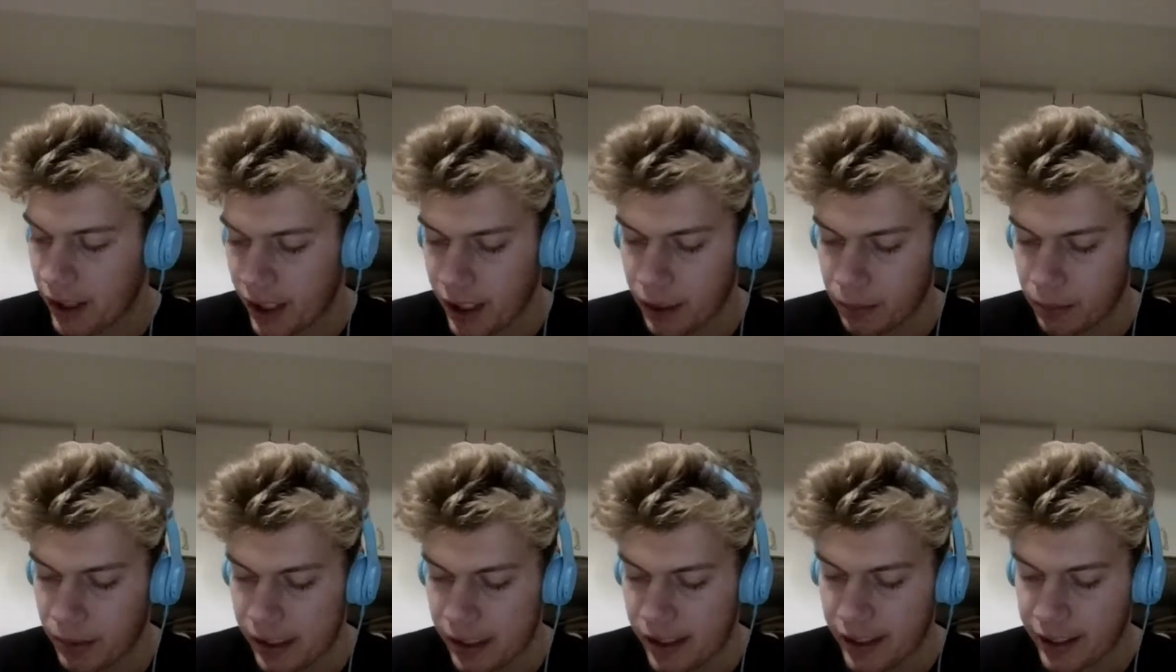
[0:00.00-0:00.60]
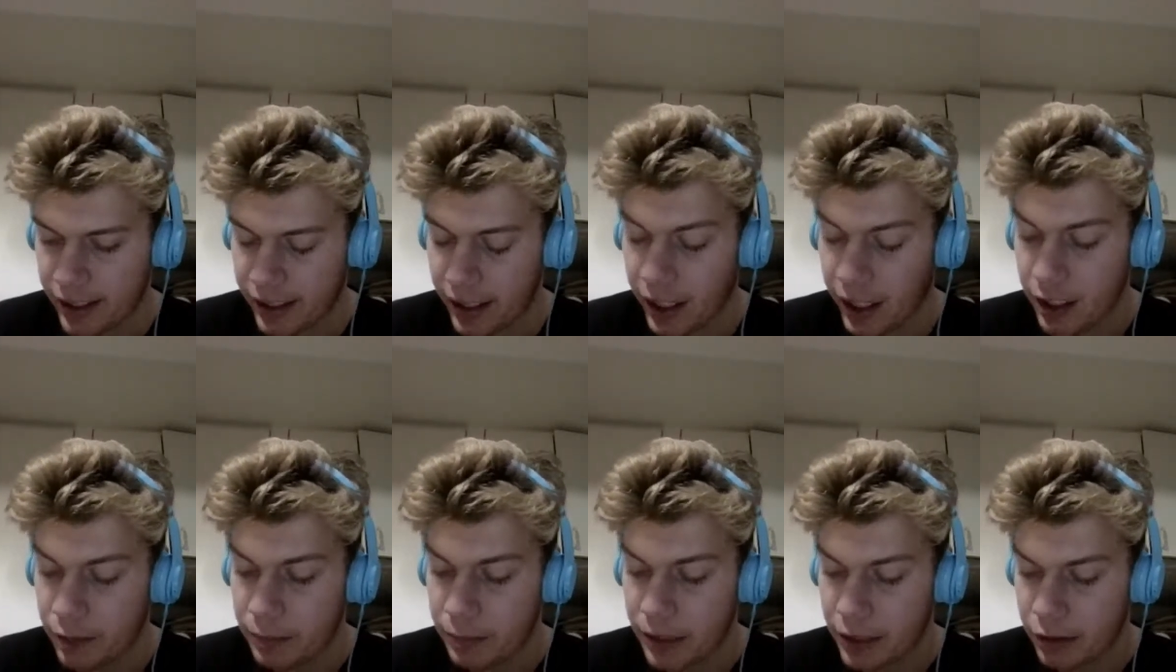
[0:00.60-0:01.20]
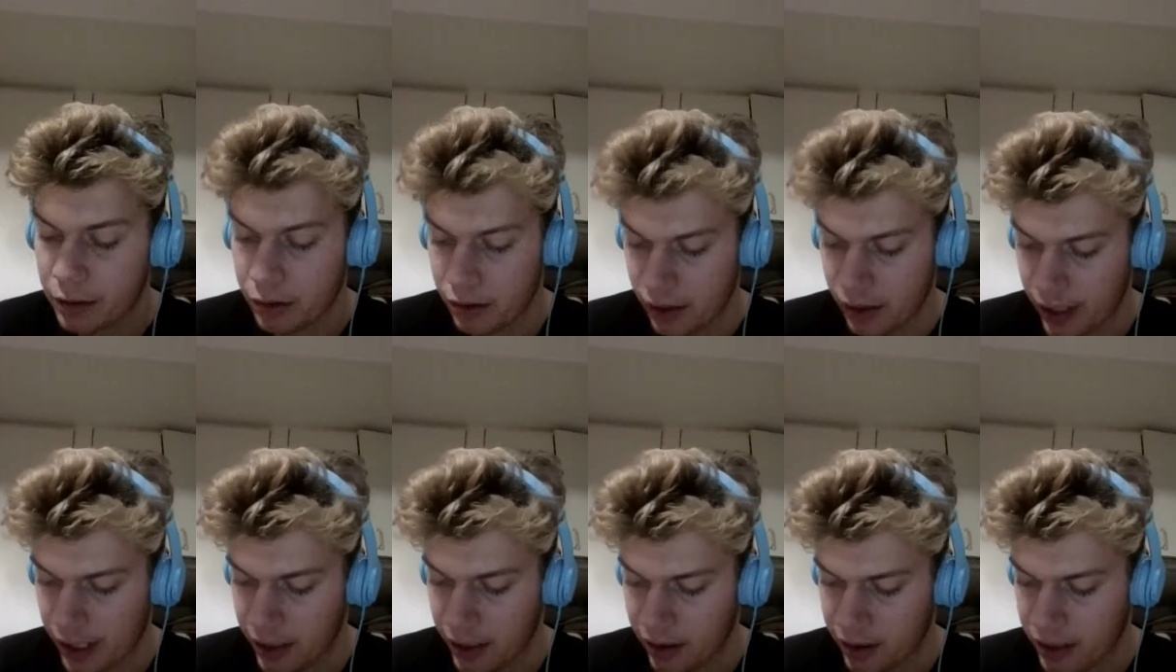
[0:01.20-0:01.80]
enemies to cosmic
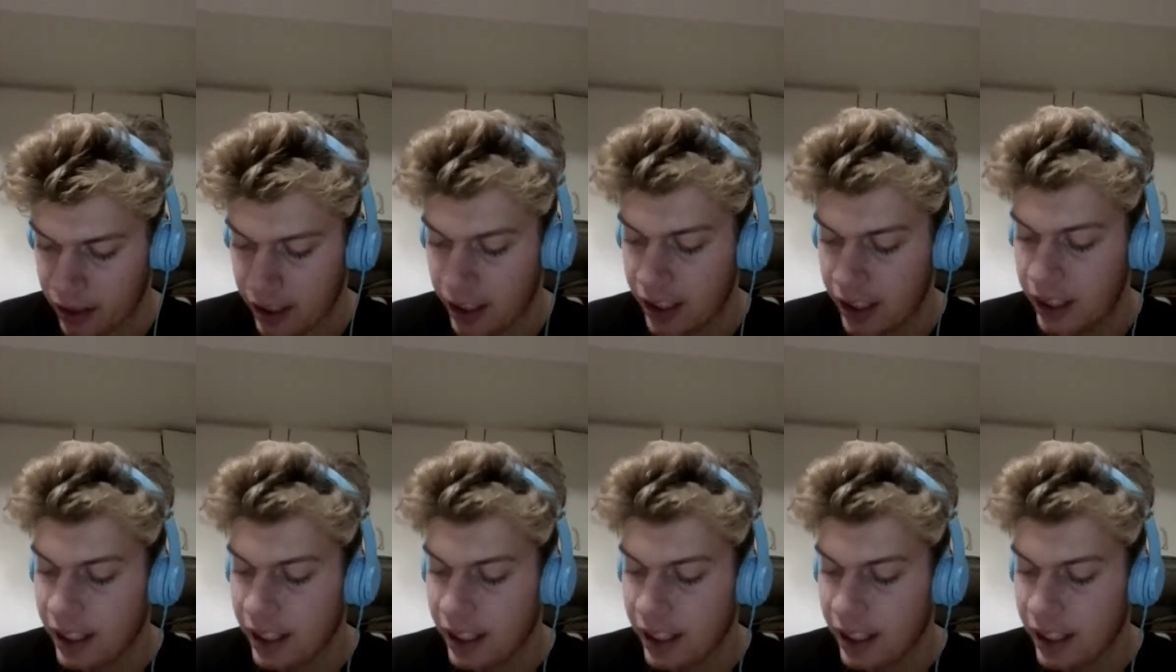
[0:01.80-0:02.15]
crusaders.